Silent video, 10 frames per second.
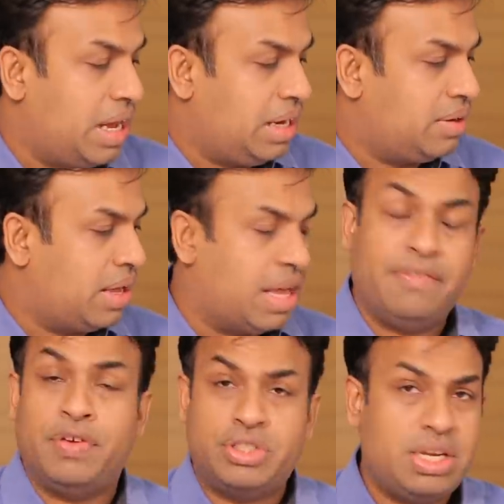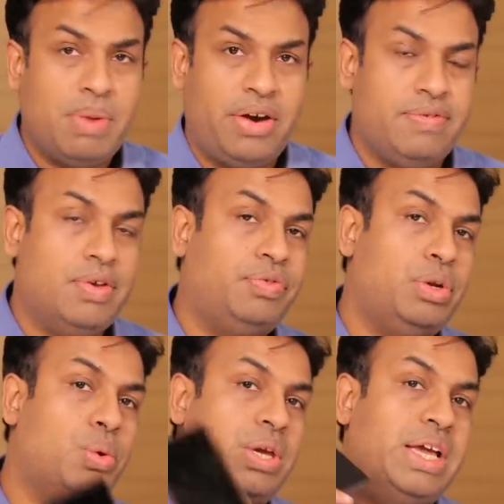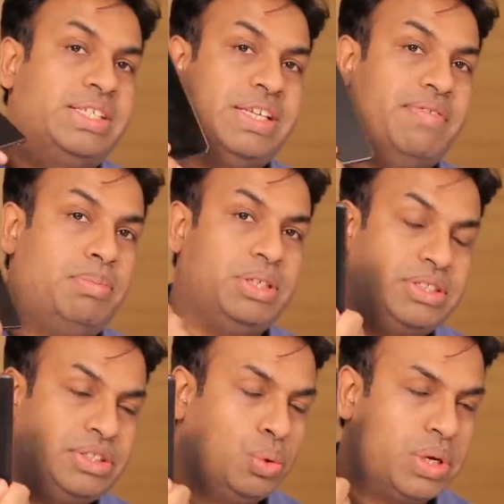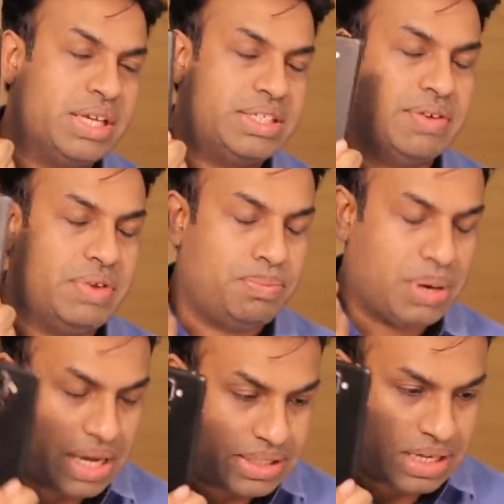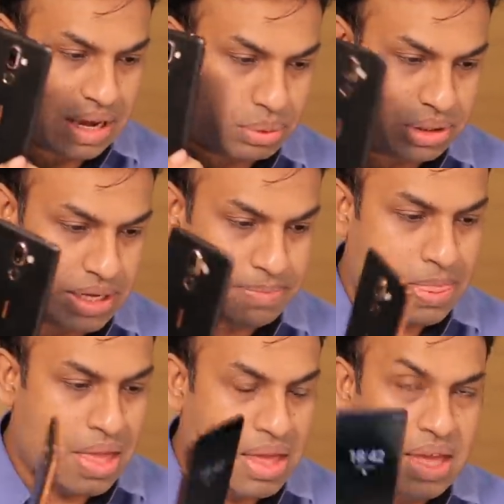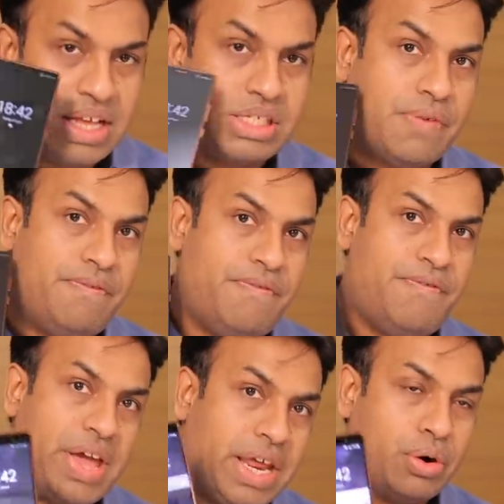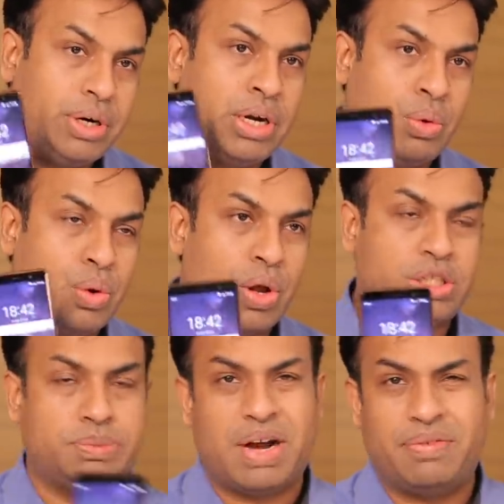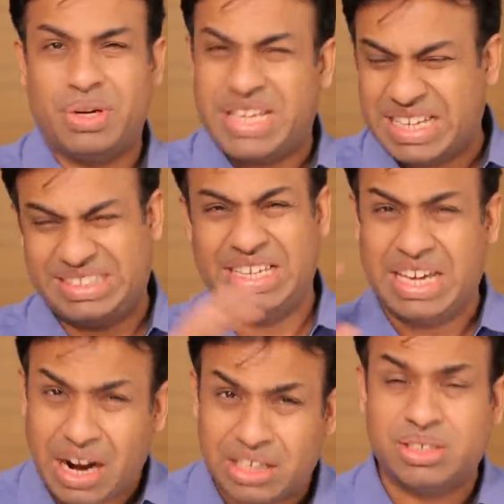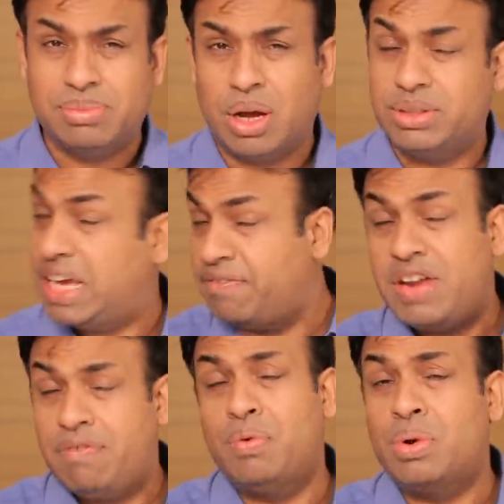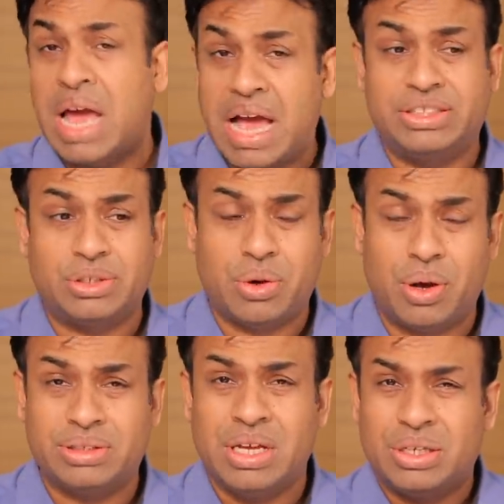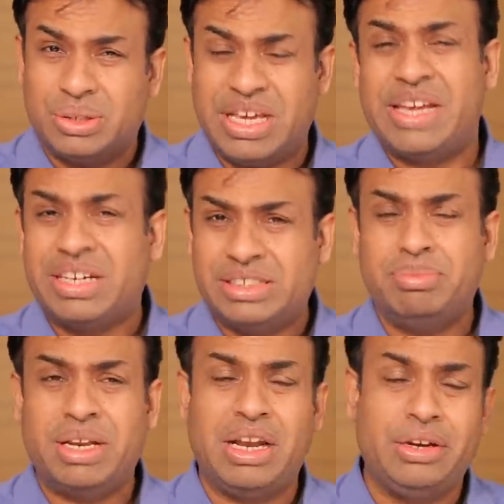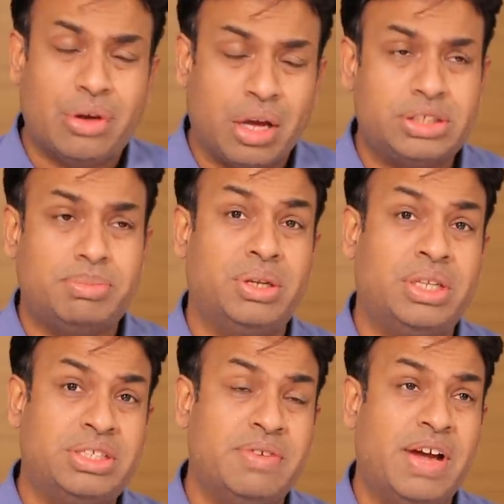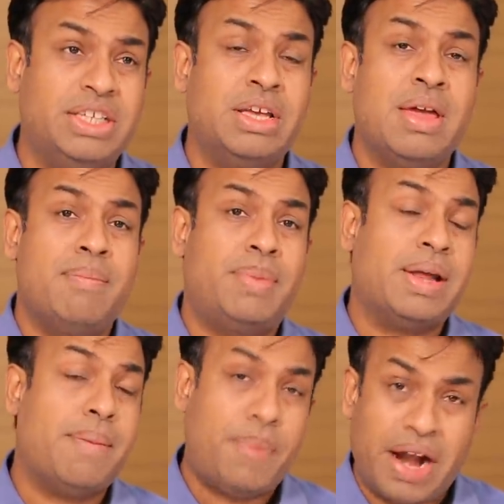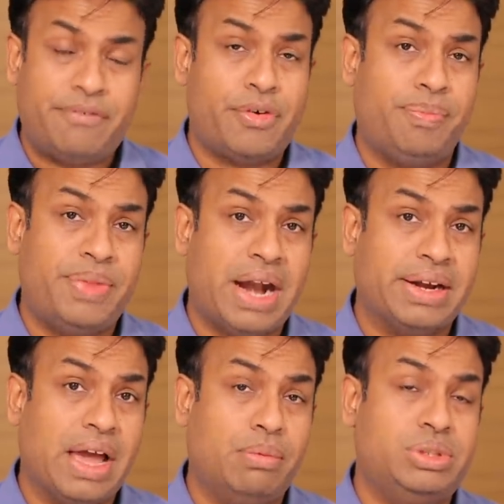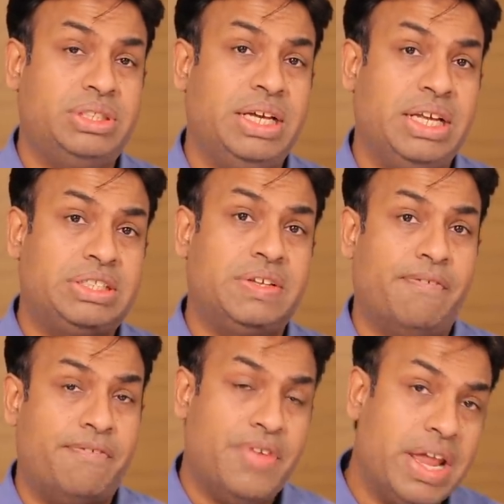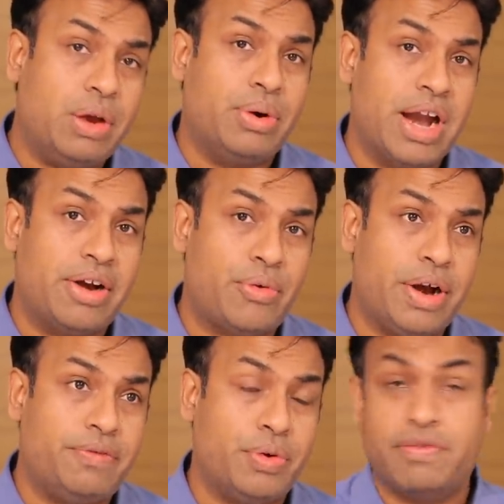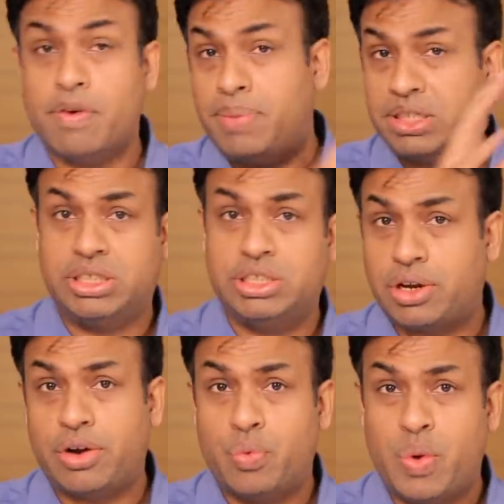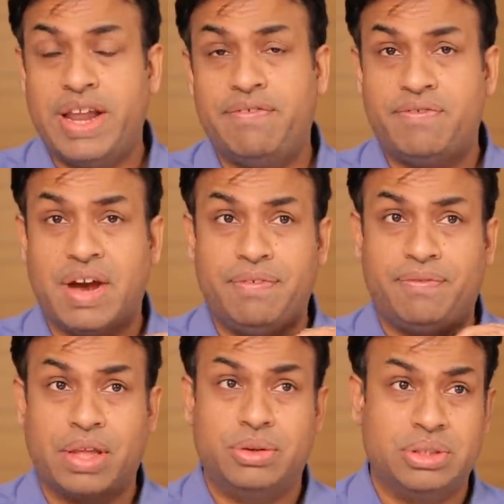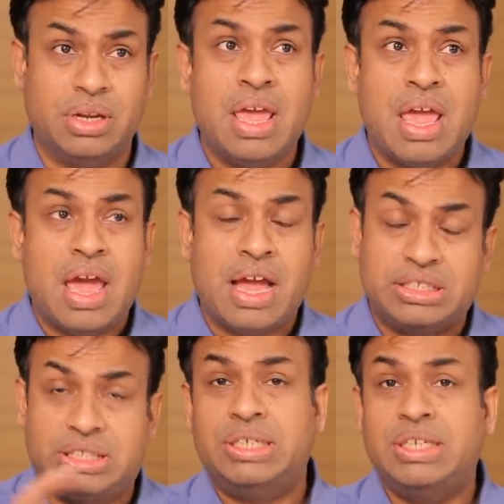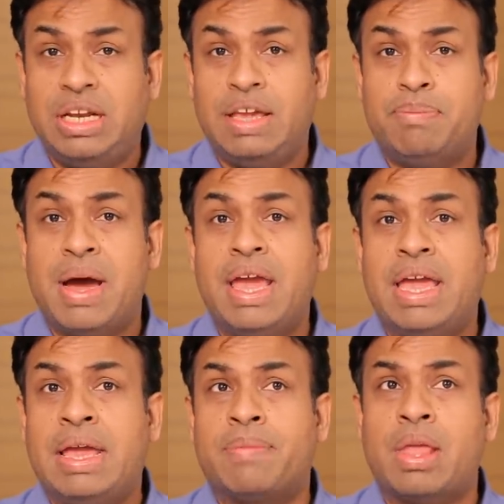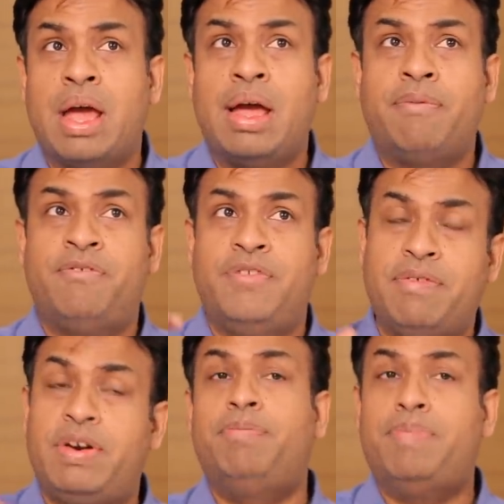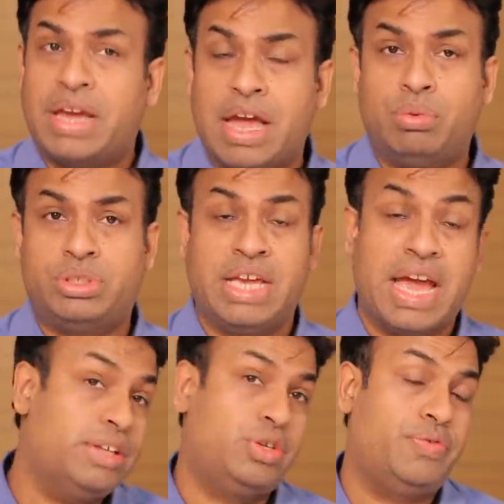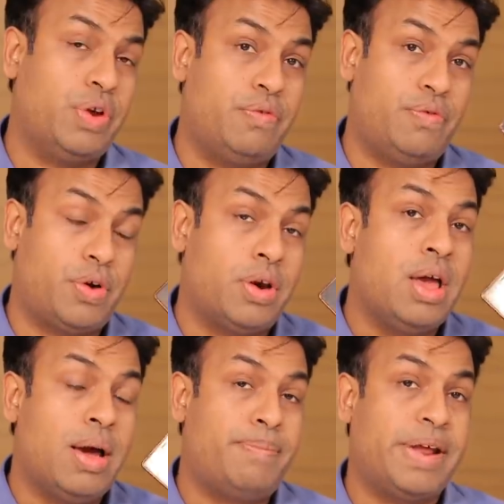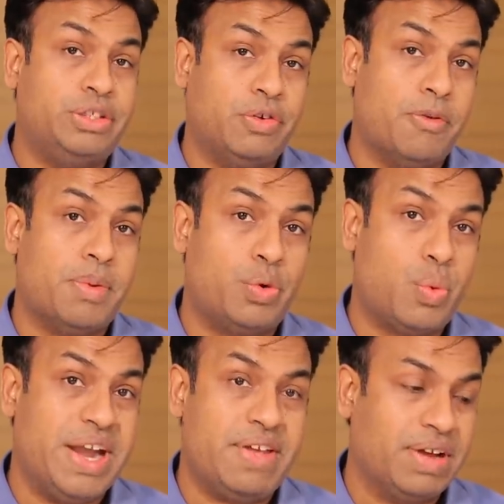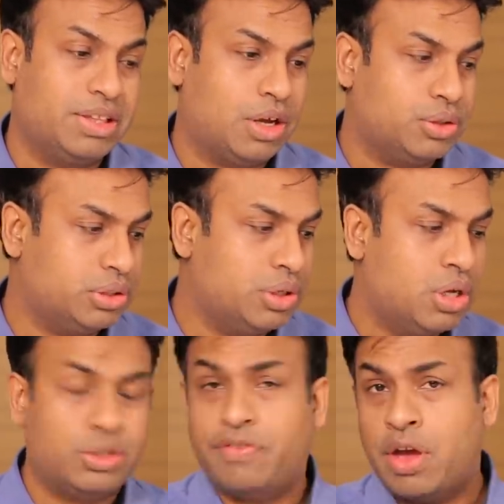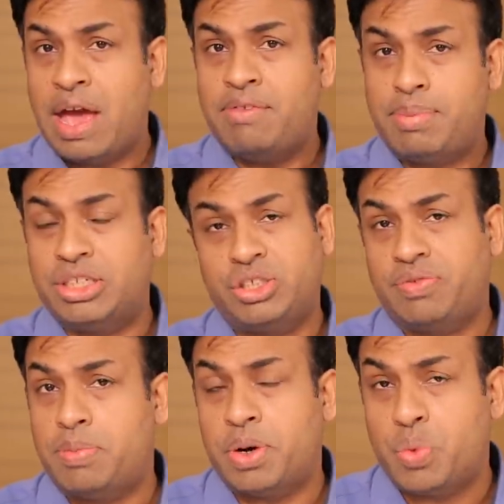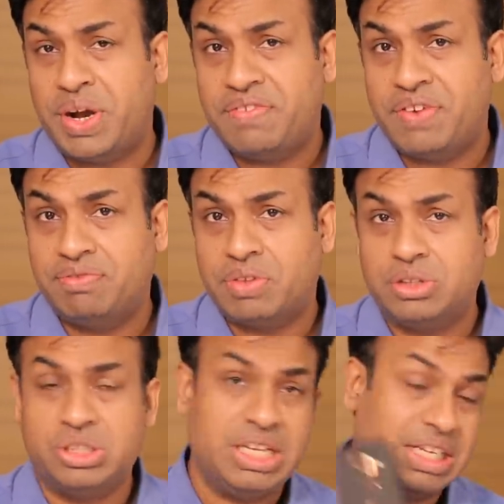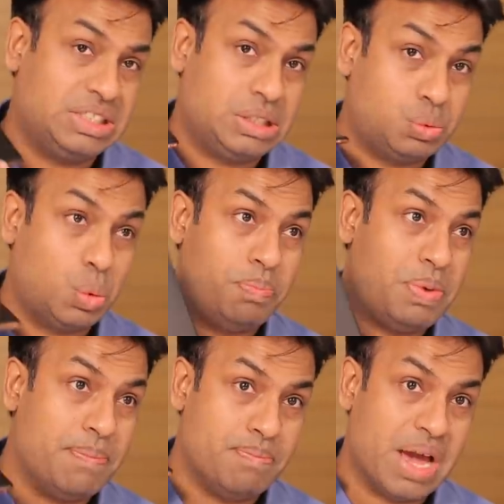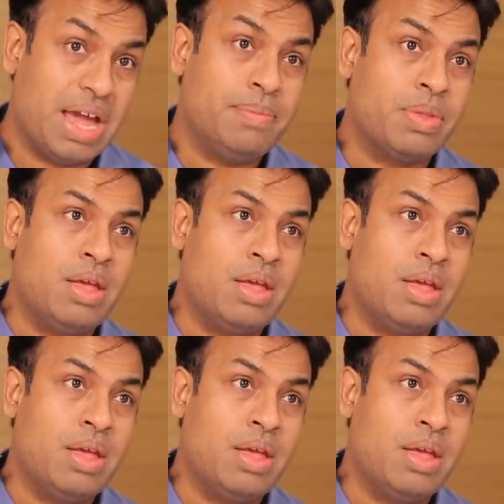if you've seen my review of the Nokia 7 Plus, this is Nokia 7 Plus, I would say, it's a very good overall smartphone. Yes, there are some cons. Every phone has a con. So there are some niggling cons about this device. But apart from that, I would say it's a very good Android phone if your budget is around 25,000. And certainly my favorite pick, I would say, as of now for a price of about 25,000. So if you have a budget of about 25,000, yes, this would be my